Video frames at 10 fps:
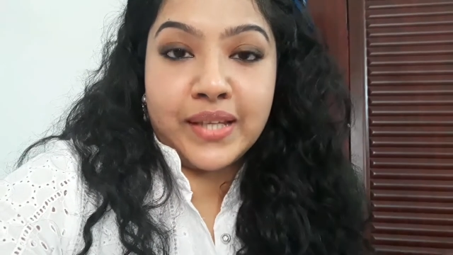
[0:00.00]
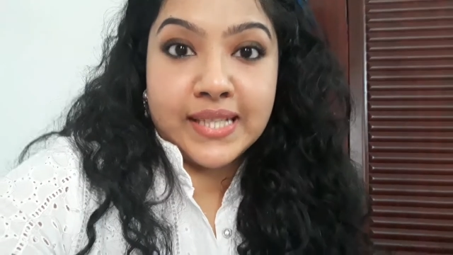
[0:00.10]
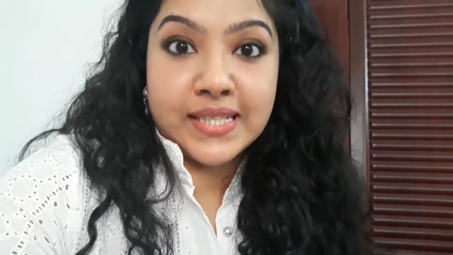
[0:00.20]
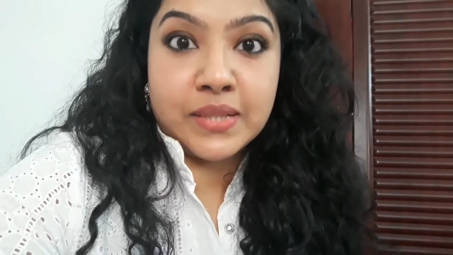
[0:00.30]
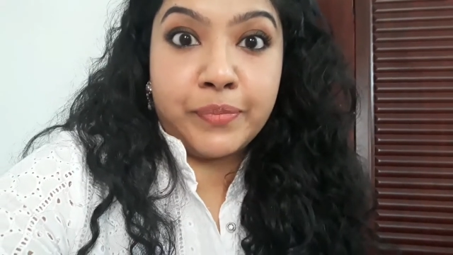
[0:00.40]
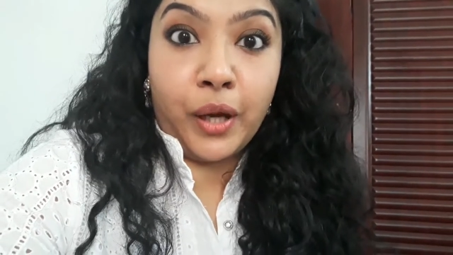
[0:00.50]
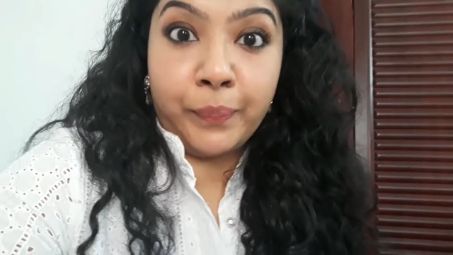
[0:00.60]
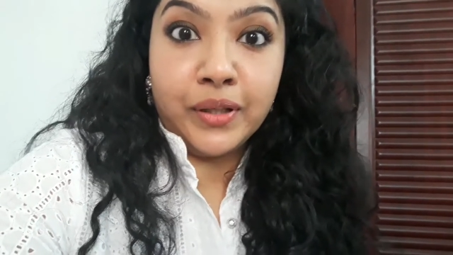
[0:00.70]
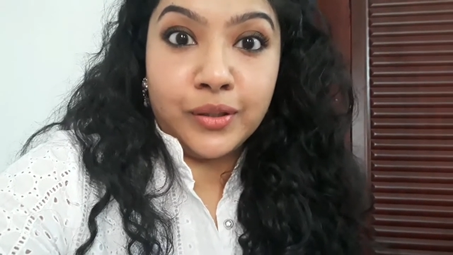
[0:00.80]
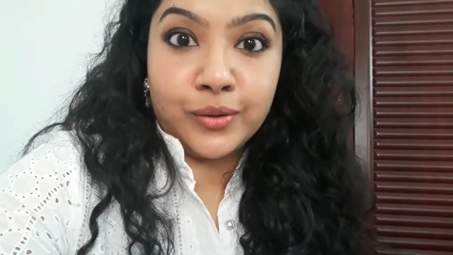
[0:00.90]
It is a
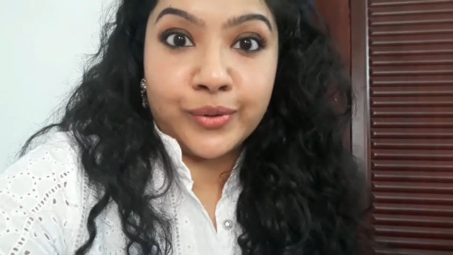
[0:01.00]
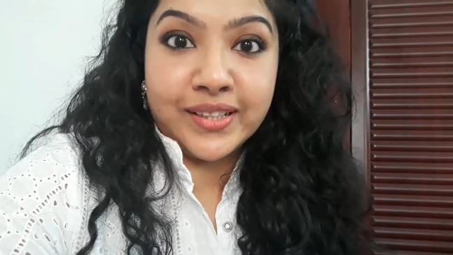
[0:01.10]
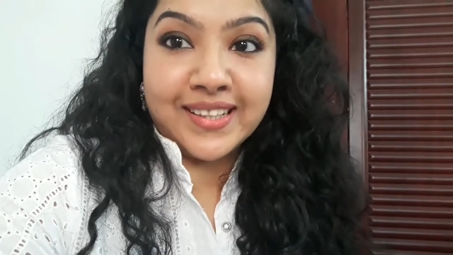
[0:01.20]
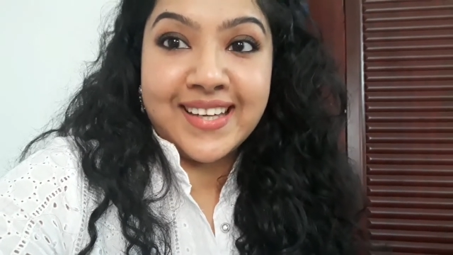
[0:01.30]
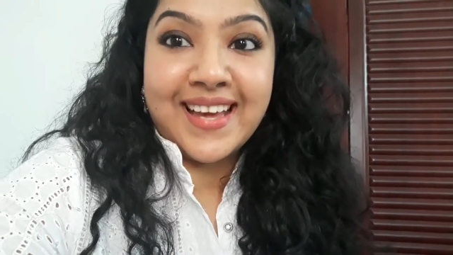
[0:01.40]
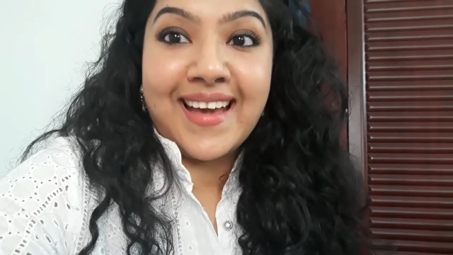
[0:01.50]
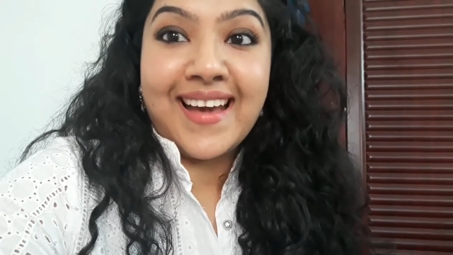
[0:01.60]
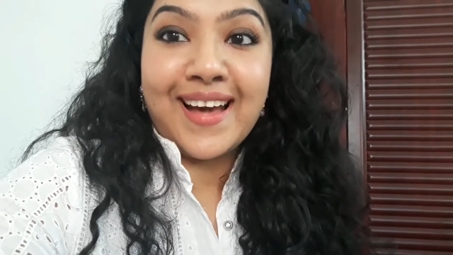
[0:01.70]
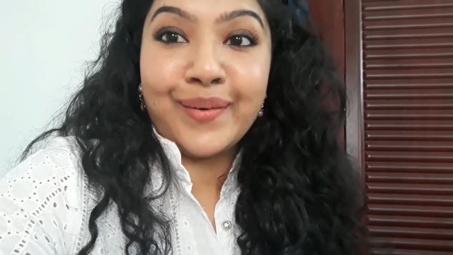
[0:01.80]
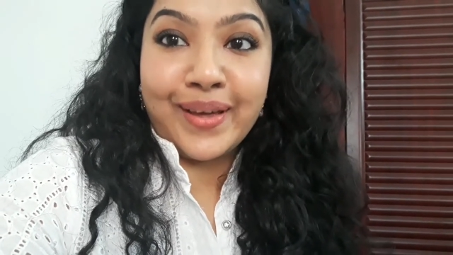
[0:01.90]
proper cologne.
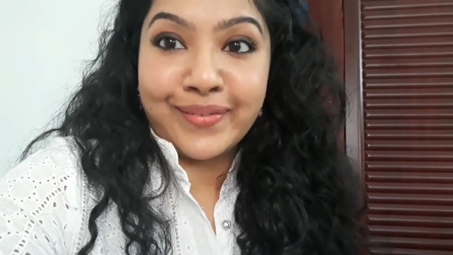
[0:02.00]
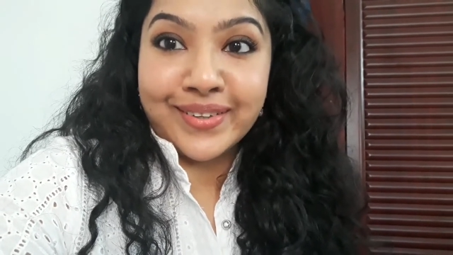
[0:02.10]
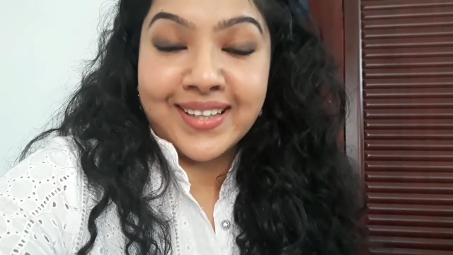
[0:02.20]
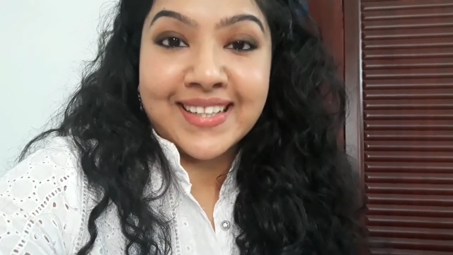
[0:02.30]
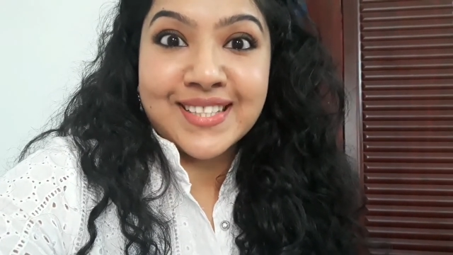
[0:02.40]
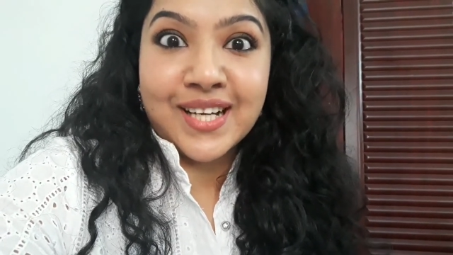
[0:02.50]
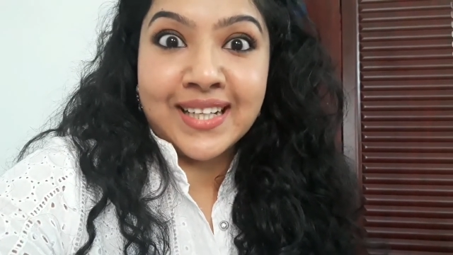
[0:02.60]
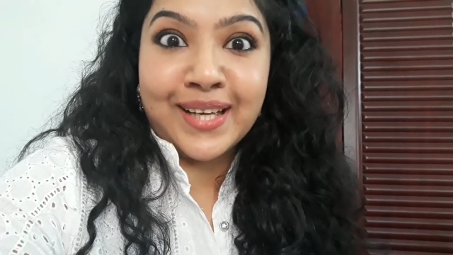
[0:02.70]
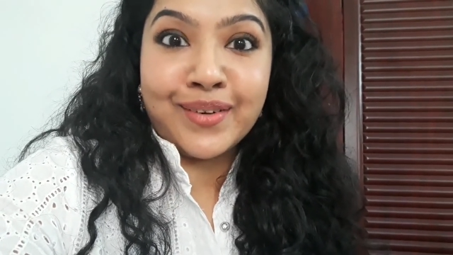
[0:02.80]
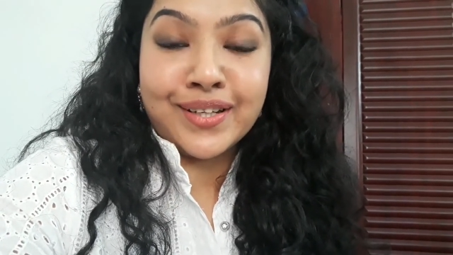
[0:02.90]
However, it's not
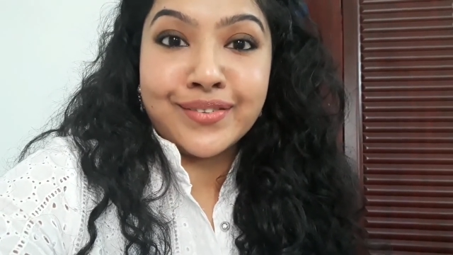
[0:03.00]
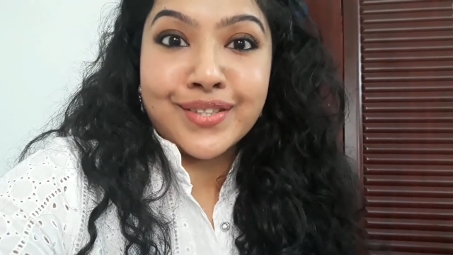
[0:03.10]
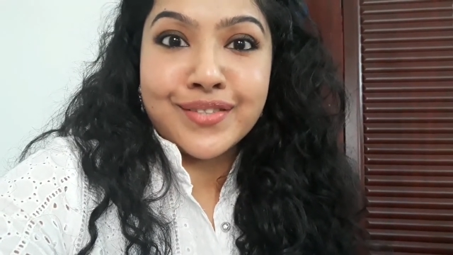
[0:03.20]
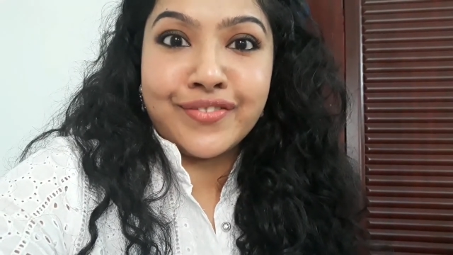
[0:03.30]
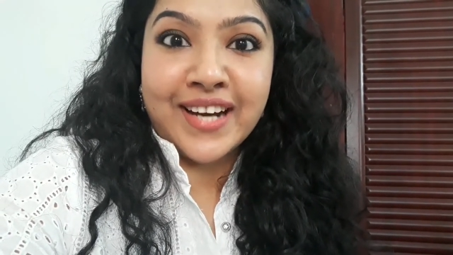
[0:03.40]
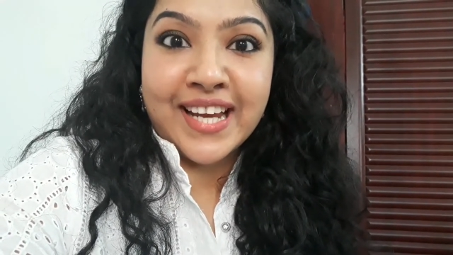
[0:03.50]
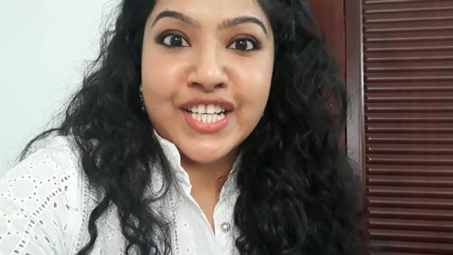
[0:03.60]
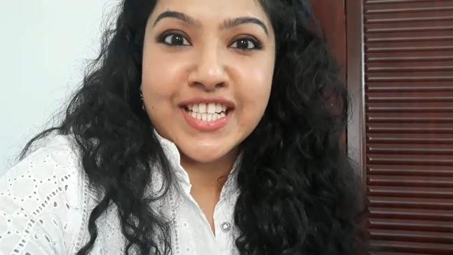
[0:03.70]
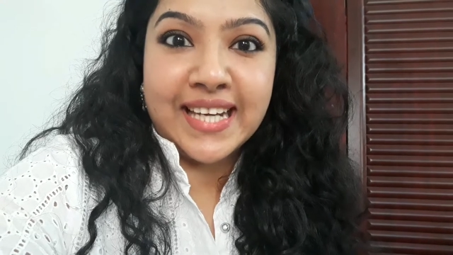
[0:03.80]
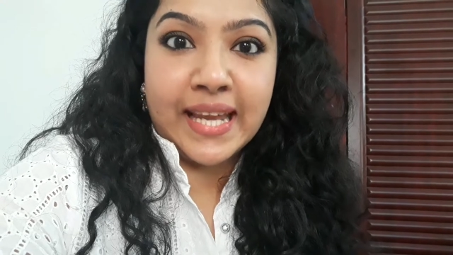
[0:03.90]
like one of those
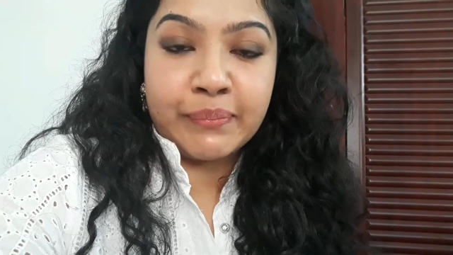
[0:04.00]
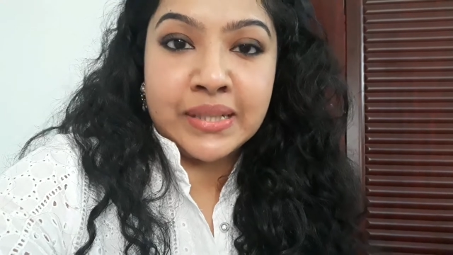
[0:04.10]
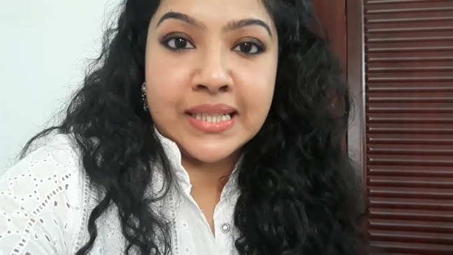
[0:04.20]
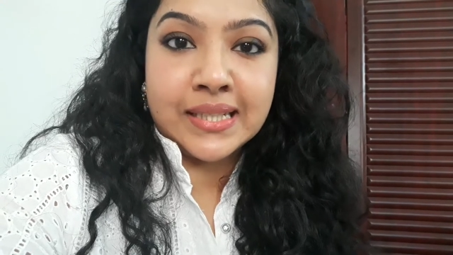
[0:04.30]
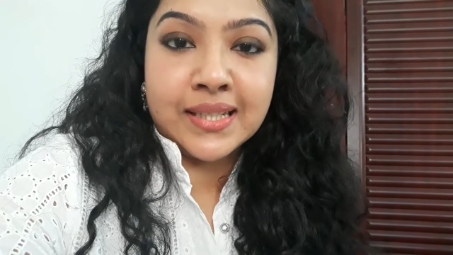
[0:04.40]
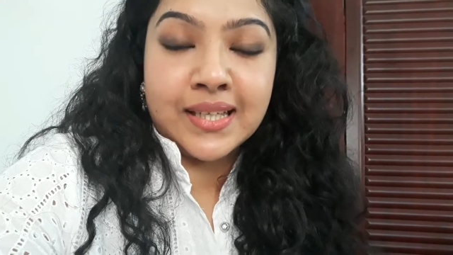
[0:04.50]
fresh lemon,